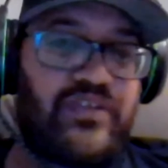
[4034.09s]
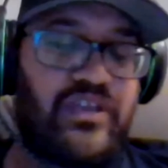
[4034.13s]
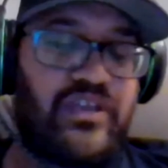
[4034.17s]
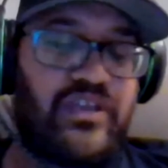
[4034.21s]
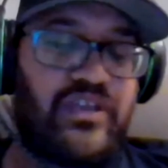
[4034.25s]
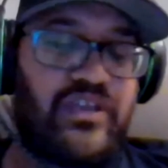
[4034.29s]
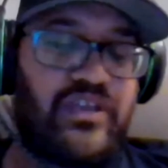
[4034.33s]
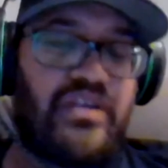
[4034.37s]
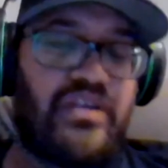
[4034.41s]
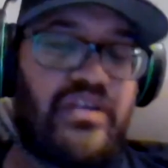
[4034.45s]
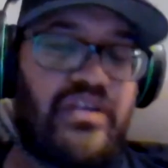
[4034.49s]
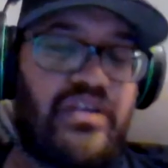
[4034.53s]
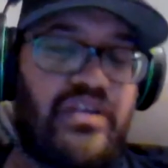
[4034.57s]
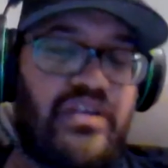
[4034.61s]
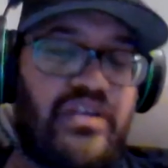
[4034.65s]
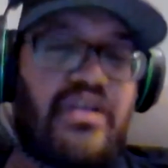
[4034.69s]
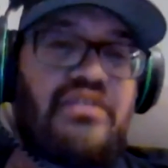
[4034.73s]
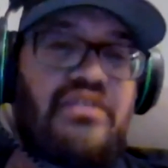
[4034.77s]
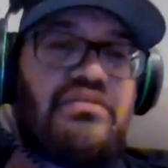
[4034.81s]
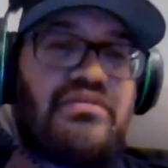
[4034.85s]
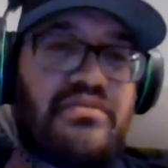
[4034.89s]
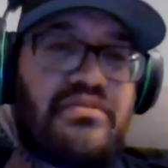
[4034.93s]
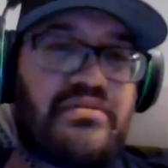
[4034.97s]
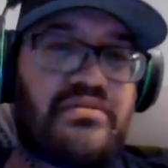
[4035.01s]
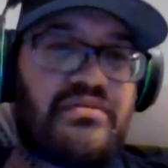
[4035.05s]
you
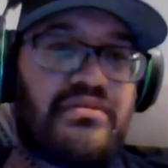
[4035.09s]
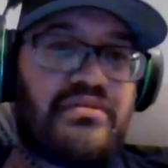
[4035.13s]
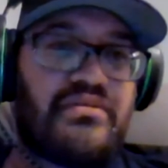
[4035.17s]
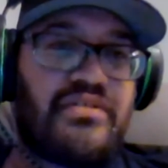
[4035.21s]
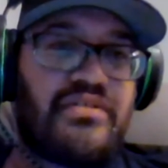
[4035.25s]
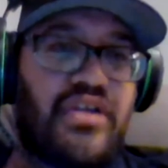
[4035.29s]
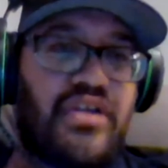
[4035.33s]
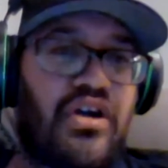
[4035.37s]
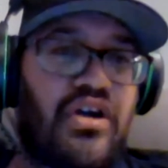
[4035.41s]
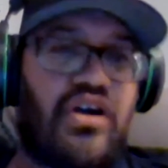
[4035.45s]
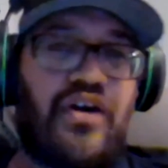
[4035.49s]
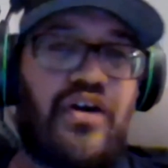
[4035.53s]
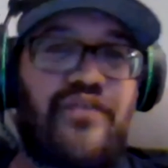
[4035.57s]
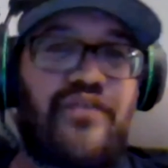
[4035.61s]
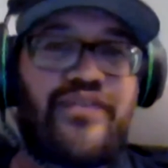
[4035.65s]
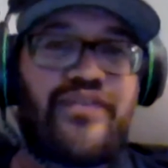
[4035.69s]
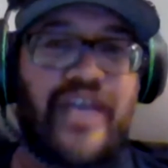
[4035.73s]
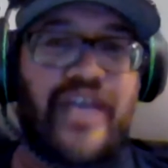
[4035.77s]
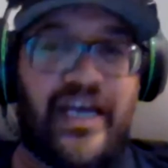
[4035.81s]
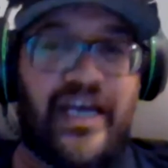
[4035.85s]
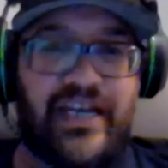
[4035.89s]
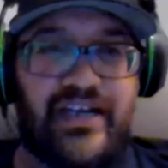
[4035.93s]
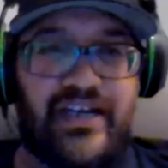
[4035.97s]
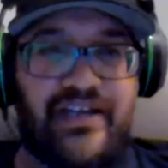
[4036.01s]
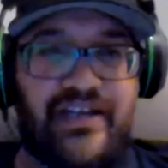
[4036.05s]
know,
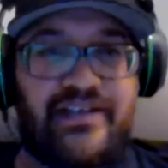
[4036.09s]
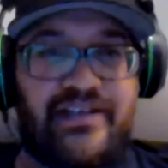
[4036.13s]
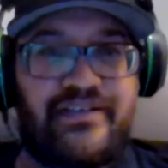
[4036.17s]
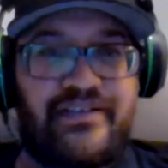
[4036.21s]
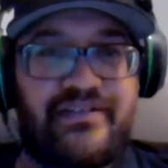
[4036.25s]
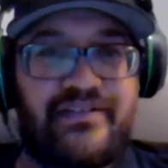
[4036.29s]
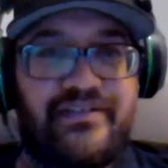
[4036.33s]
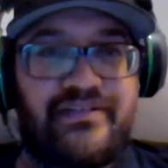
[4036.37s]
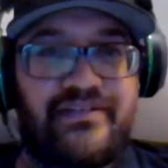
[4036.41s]
of the ara.